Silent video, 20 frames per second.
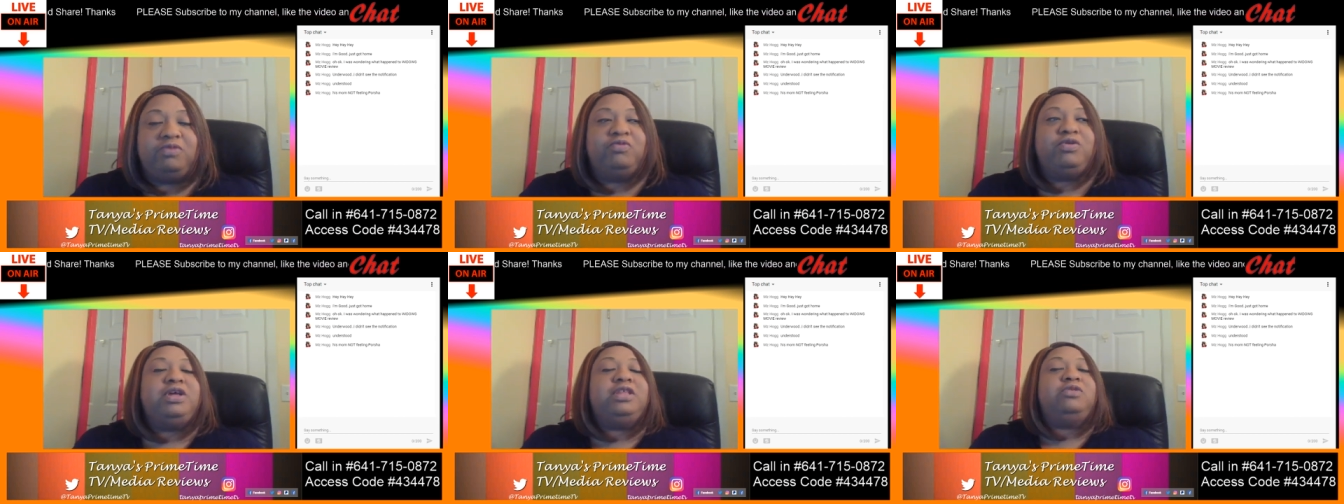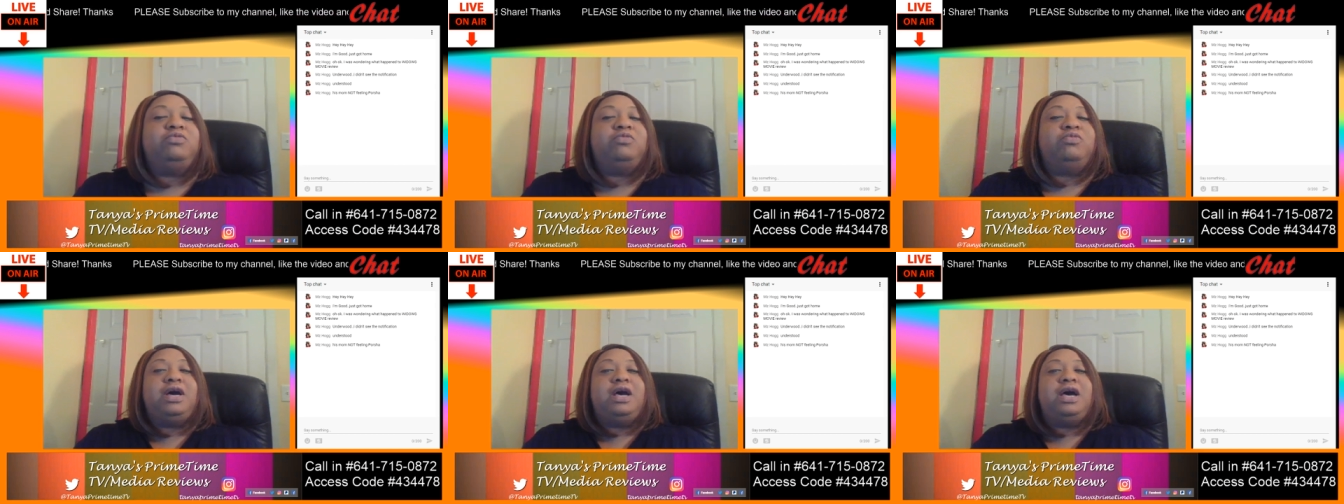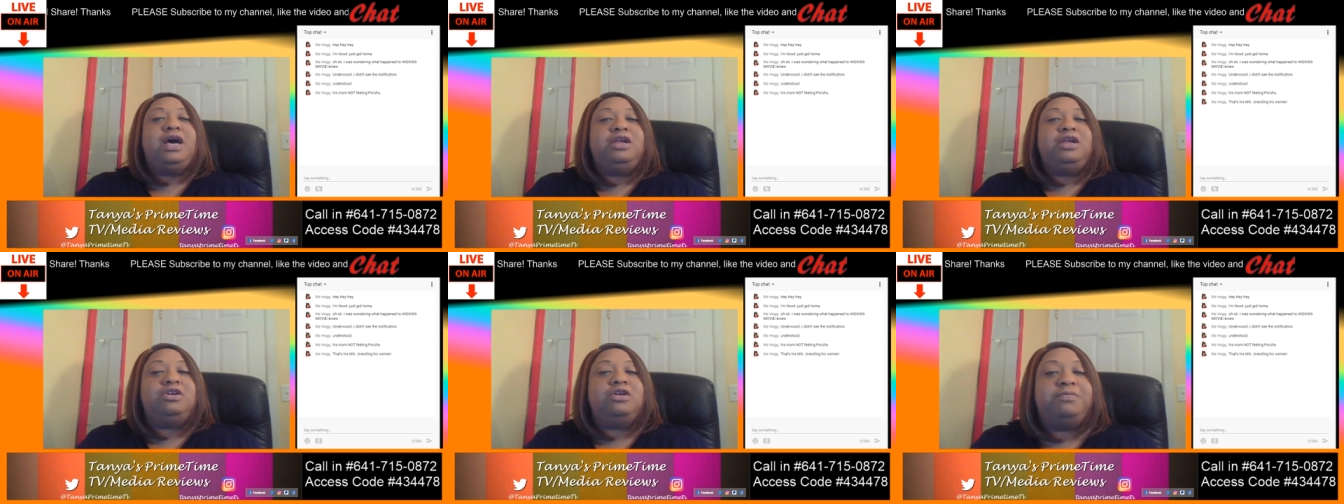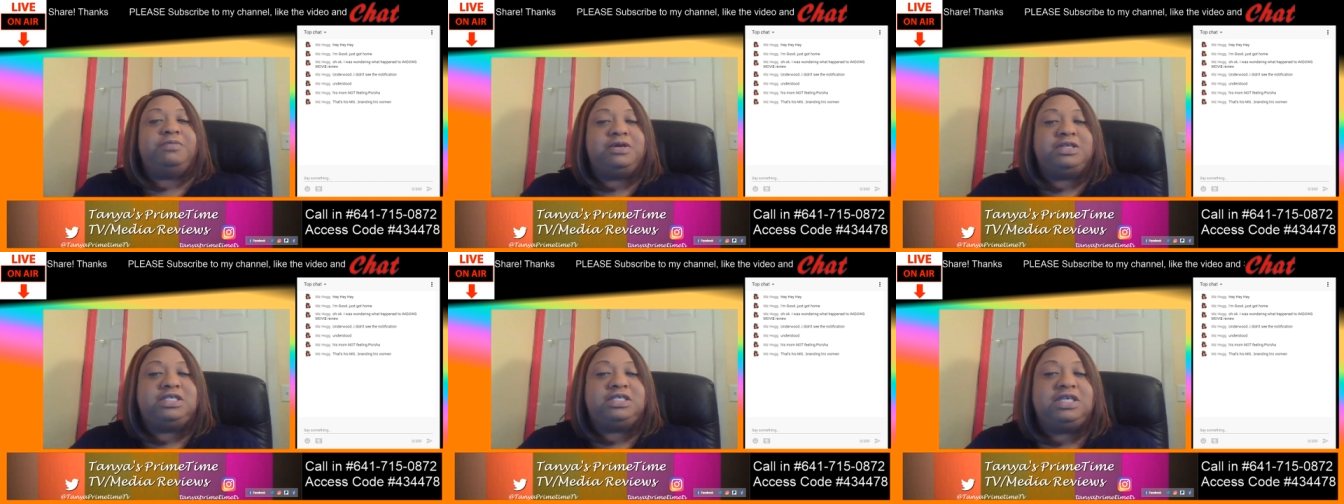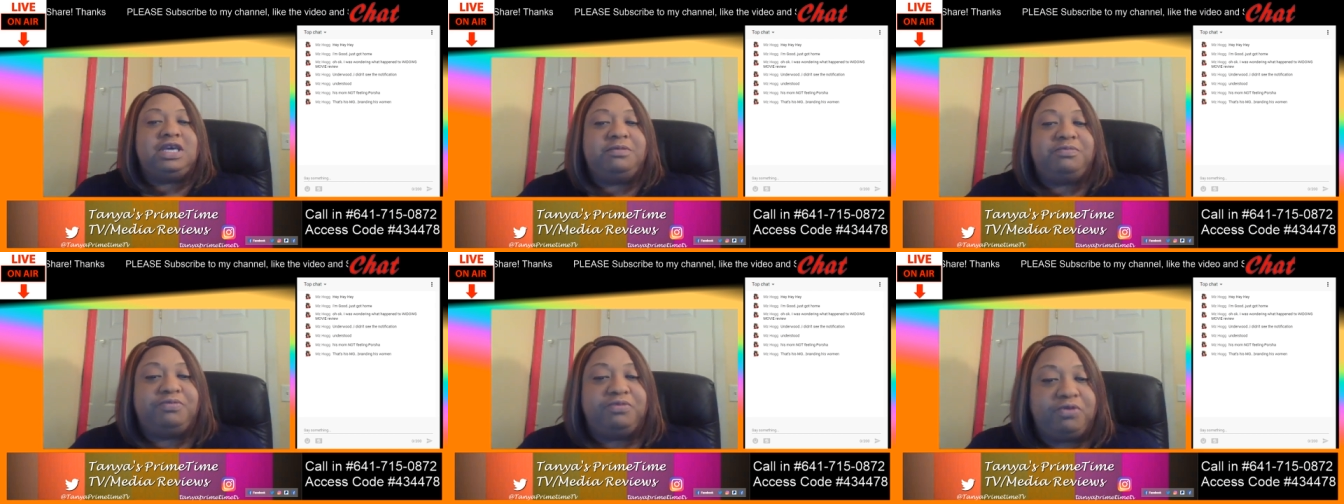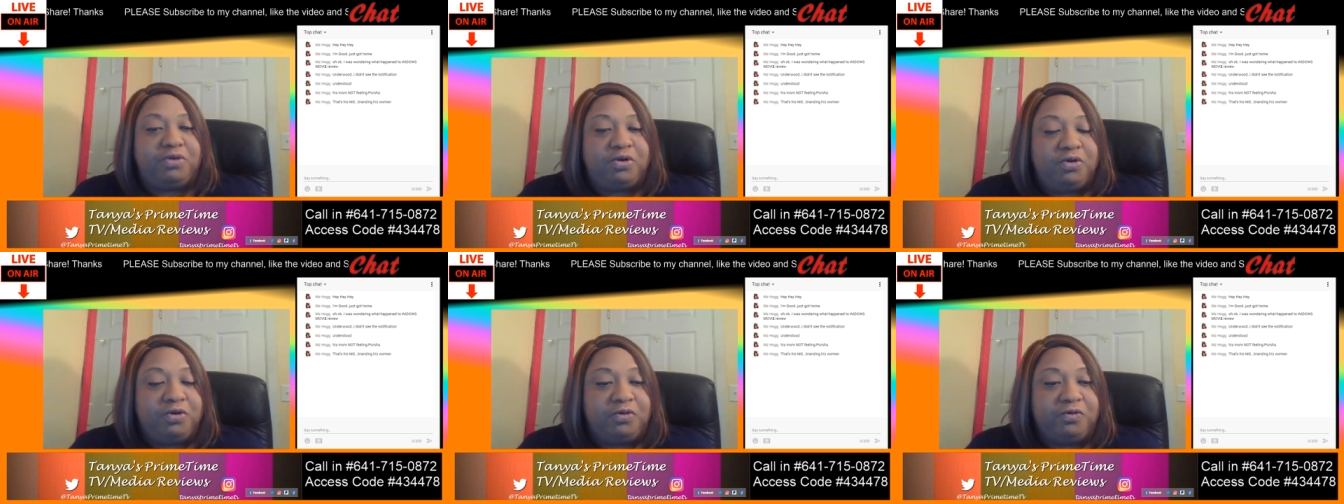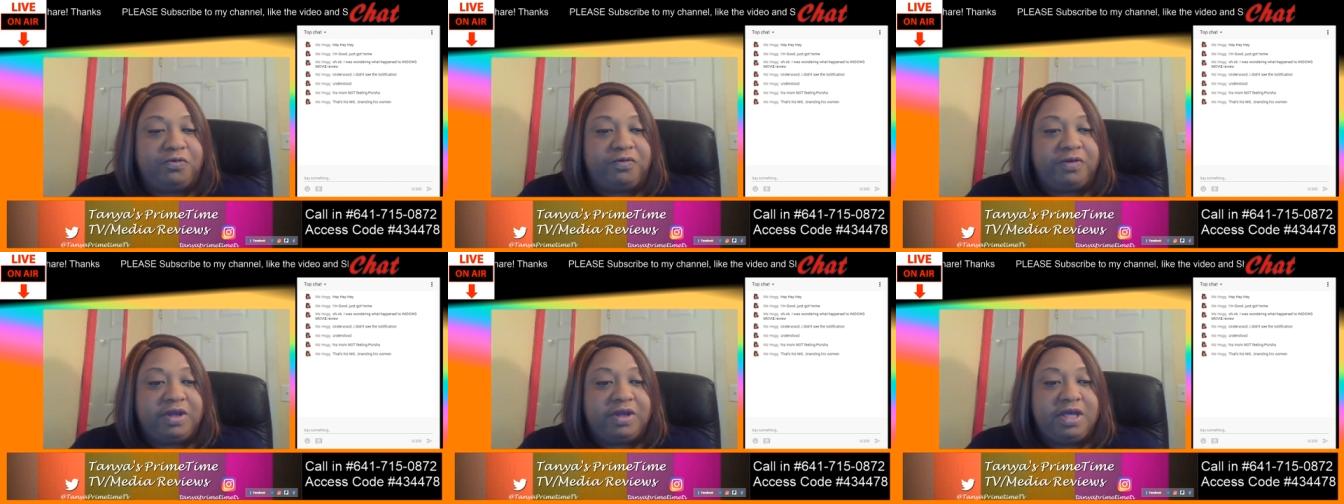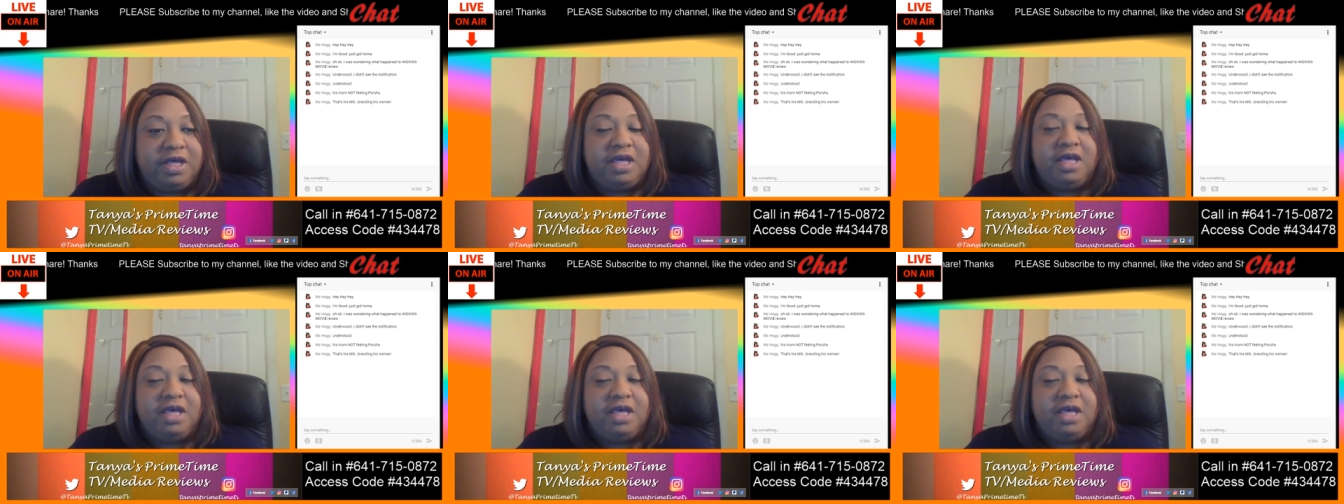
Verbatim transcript: with 100% proof,